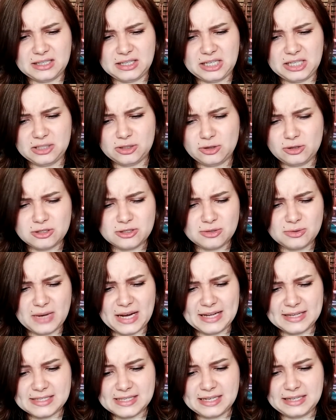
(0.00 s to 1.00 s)
It also
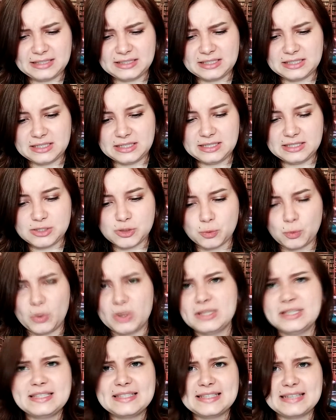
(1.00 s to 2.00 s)
has like, it's
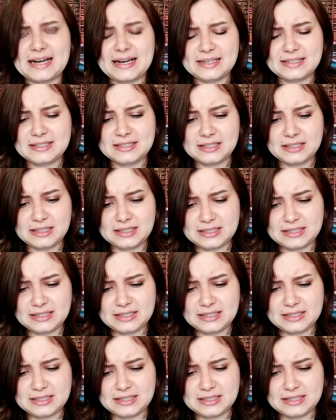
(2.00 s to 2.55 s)
one title